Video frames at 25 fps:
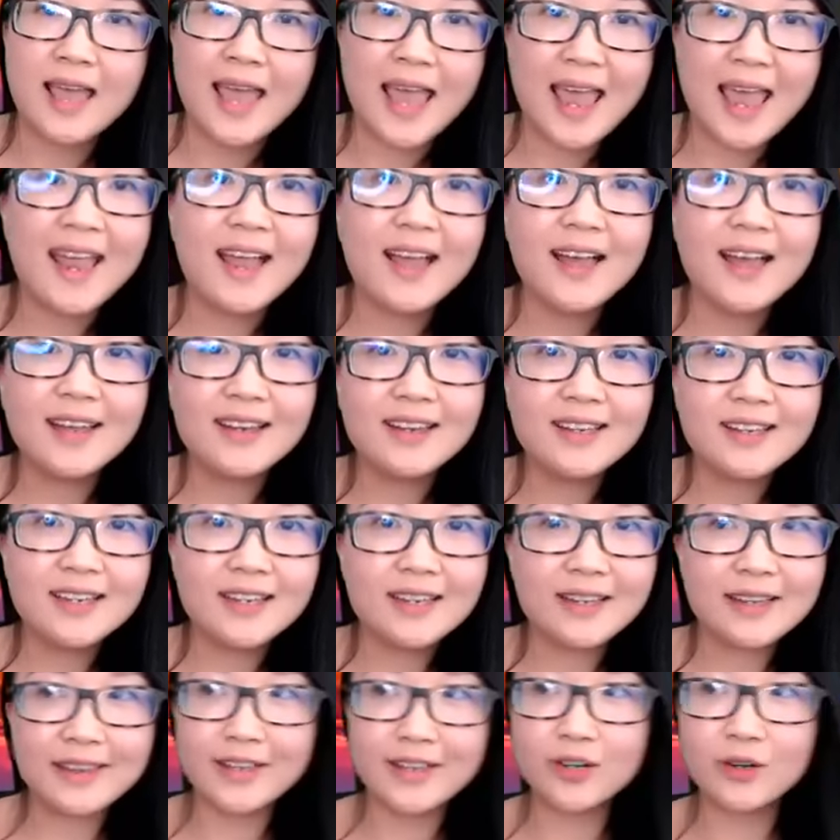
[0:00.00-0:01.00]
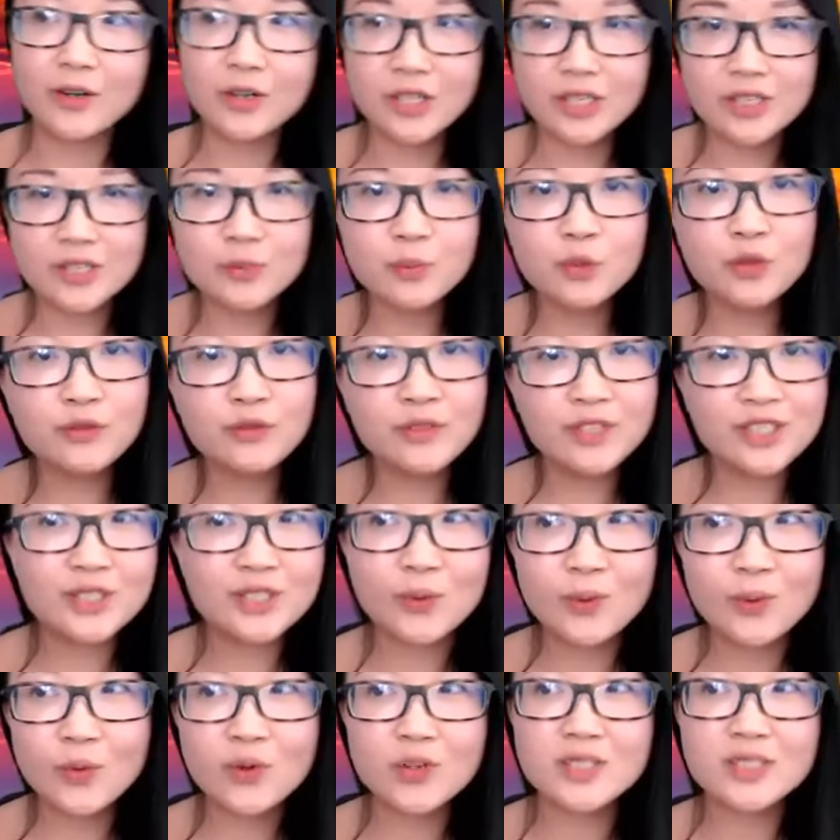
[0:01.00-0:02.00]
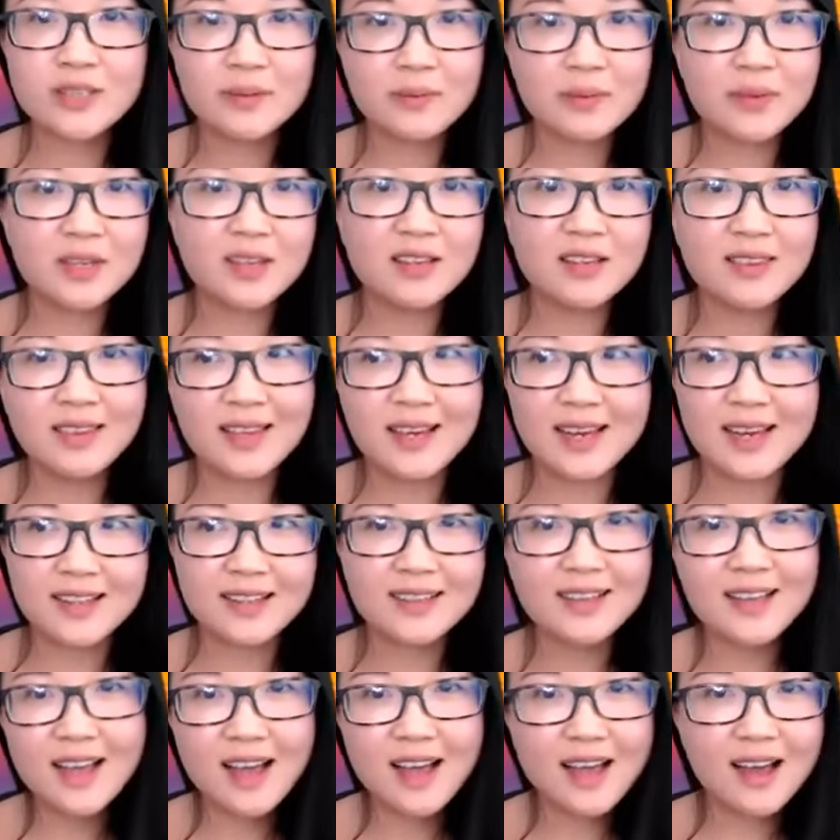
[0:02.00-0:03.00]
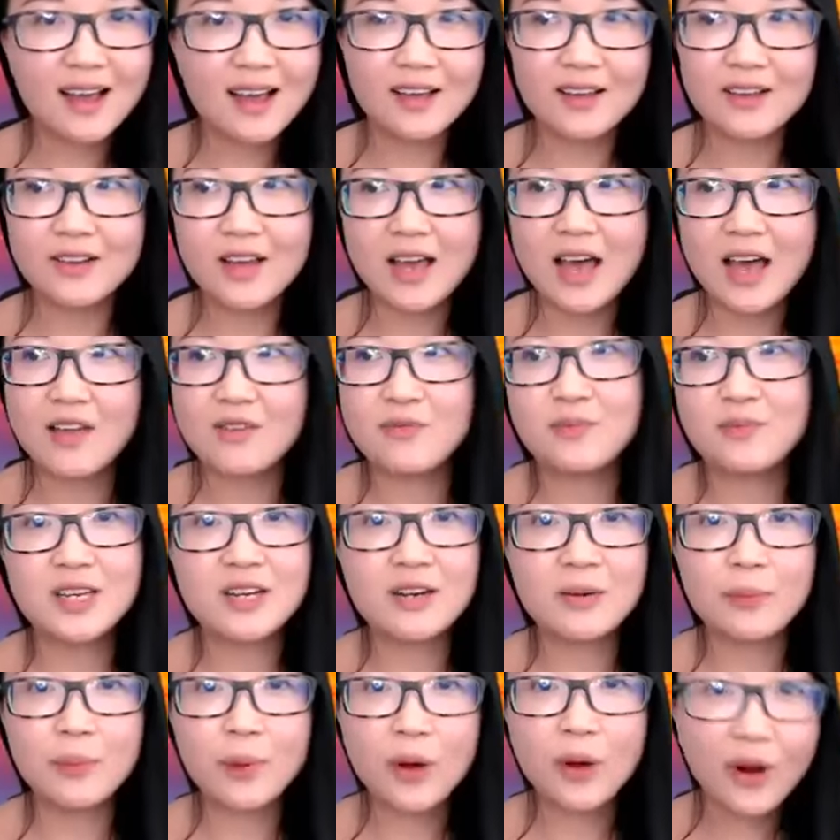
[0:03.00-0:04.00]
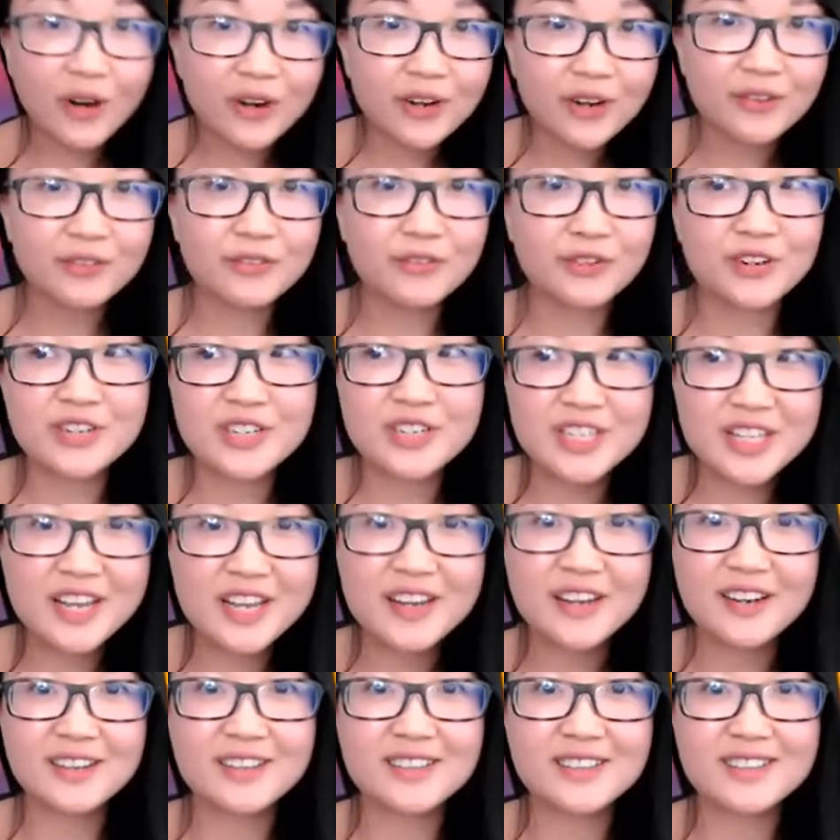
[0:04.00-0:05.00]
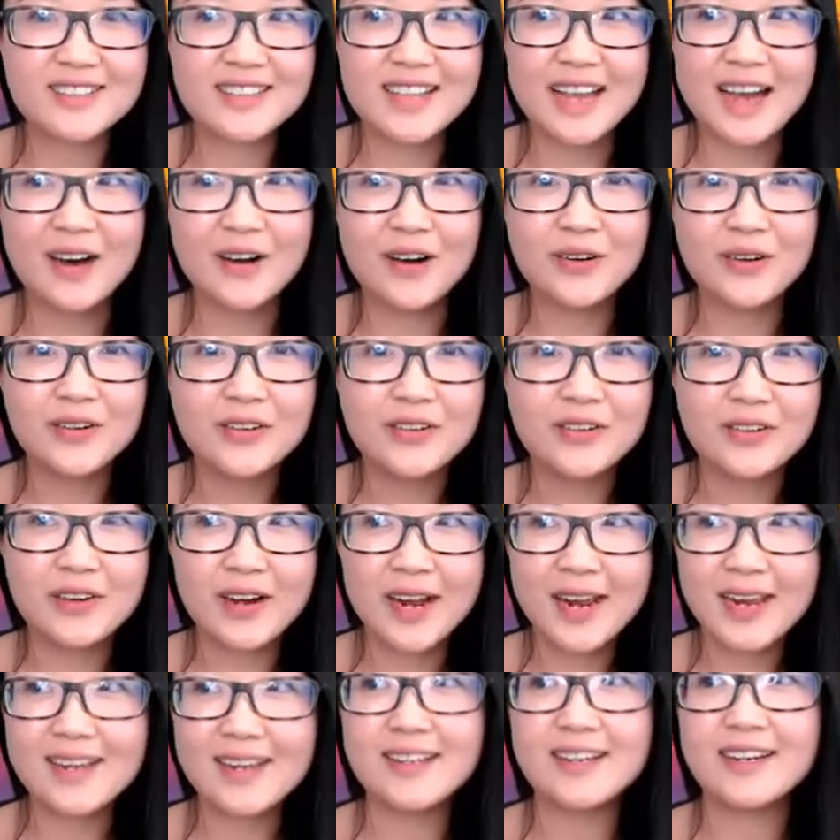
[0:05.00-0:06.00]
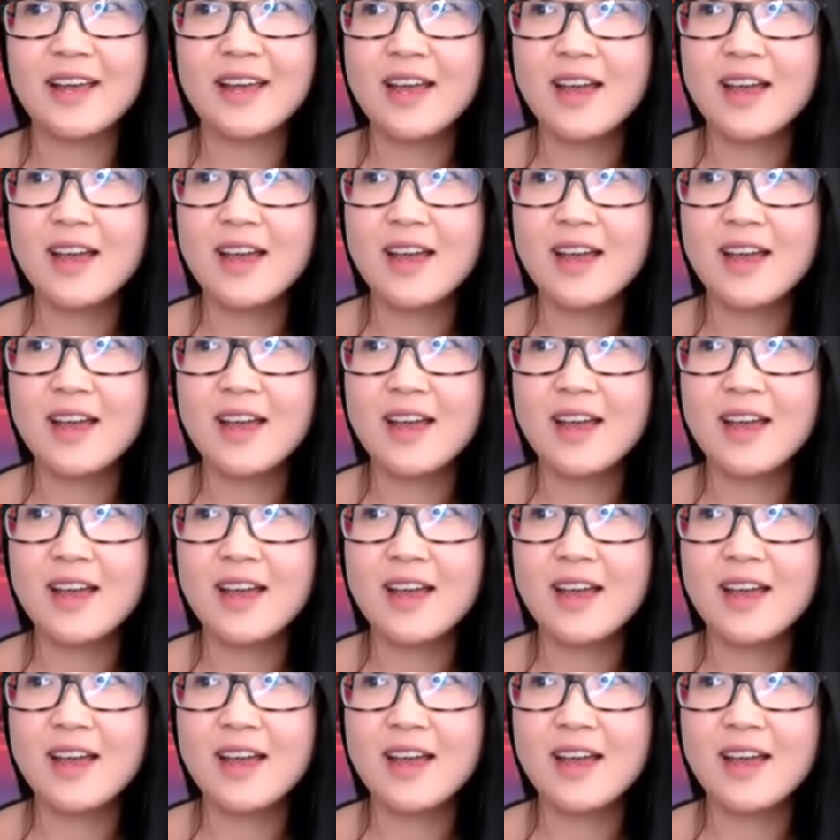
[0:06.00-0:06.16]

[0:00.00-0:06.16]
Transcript: and it's moving towards something that I've been a part of for years now, right?